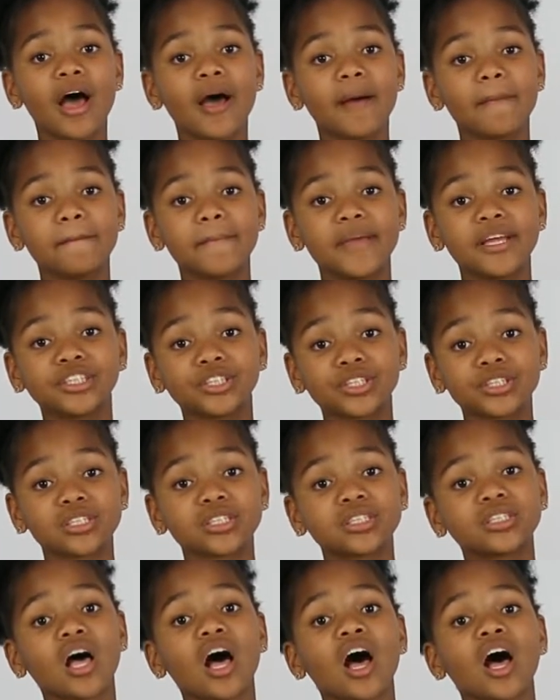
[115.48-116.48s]
measure the
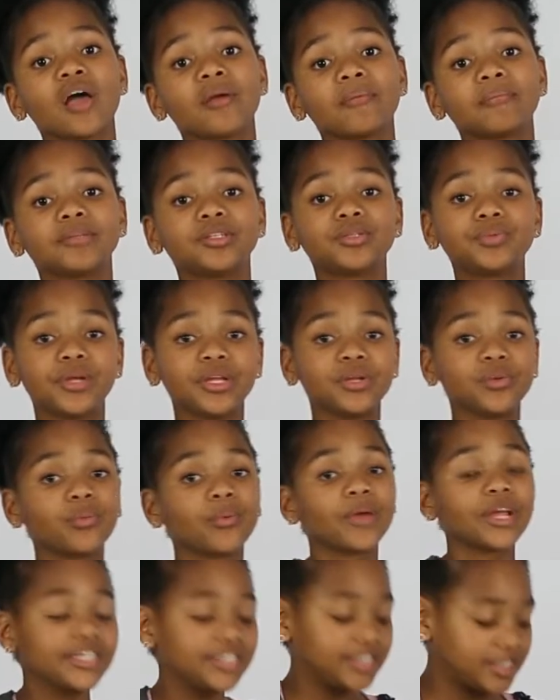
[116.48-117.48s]
time between
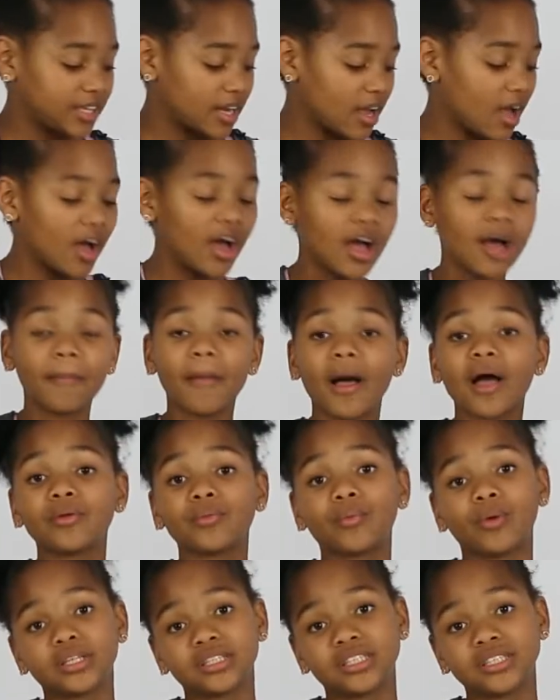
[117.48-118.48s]
which I'd
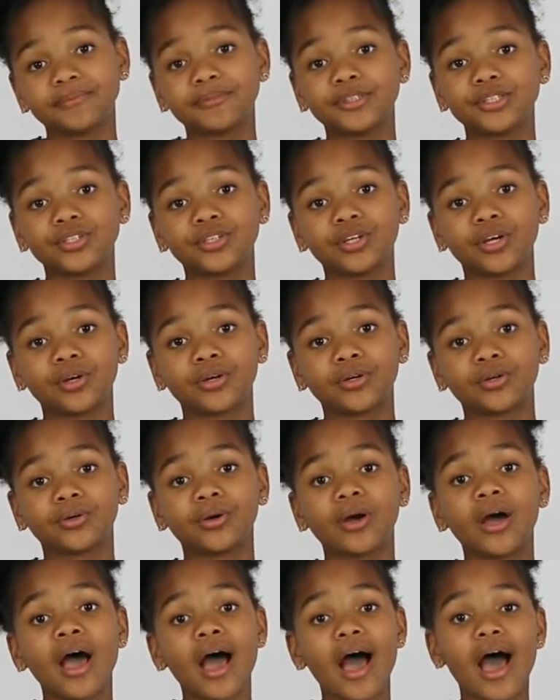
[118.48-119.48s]
want him to go
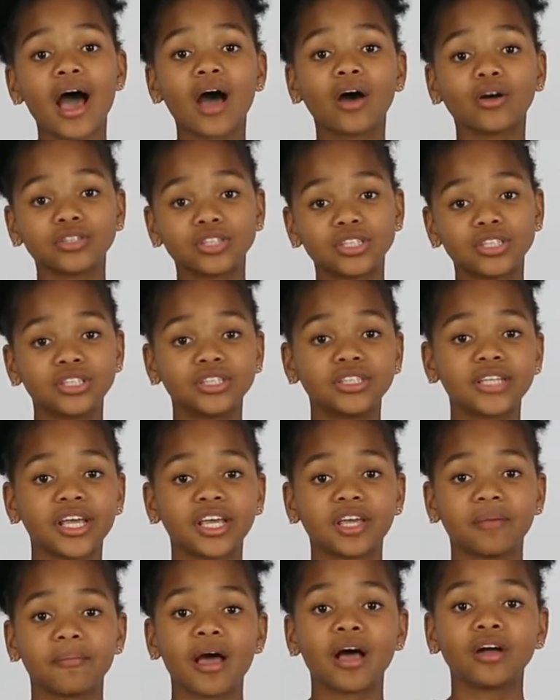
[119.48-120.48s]
out, to take
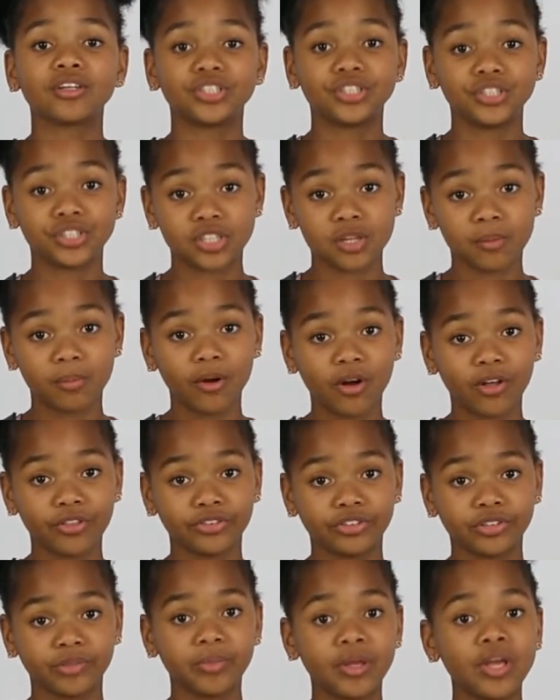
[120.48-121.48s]
him out to use the
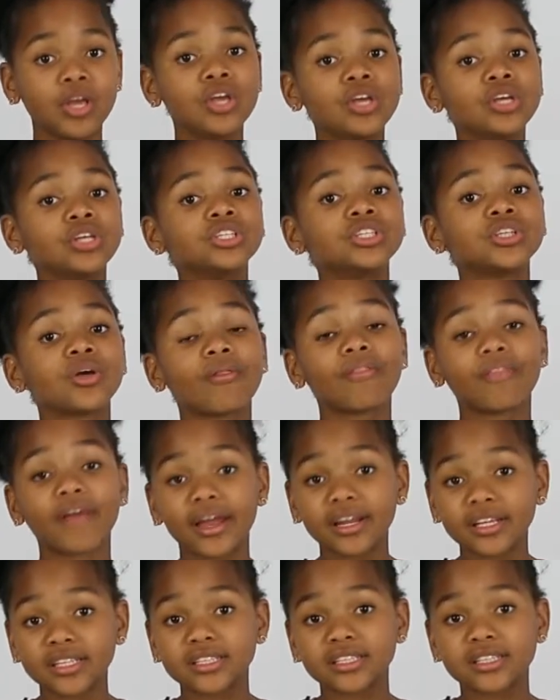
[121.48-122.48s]
bathroom. So that
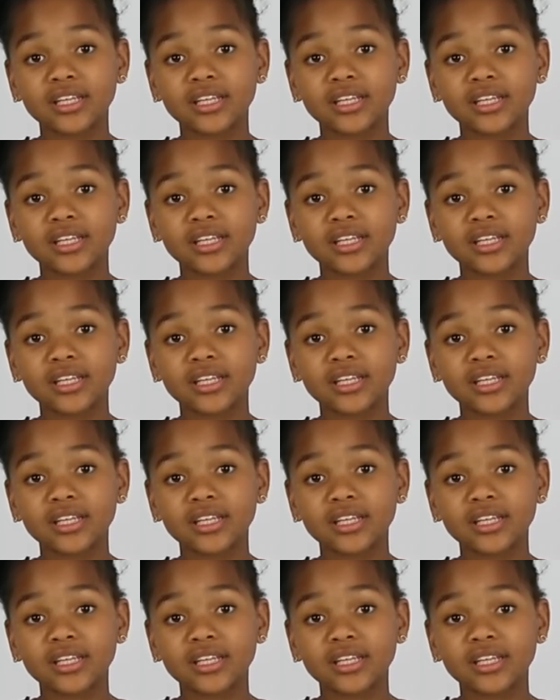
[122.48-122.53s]
is the